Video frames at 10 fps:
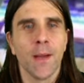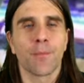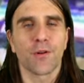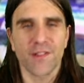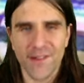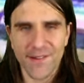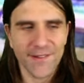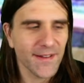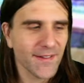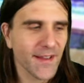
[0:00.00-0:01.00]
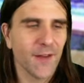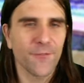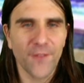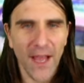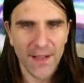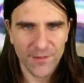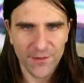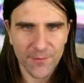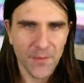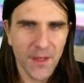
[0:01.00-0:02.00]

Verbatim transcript: persistent effects.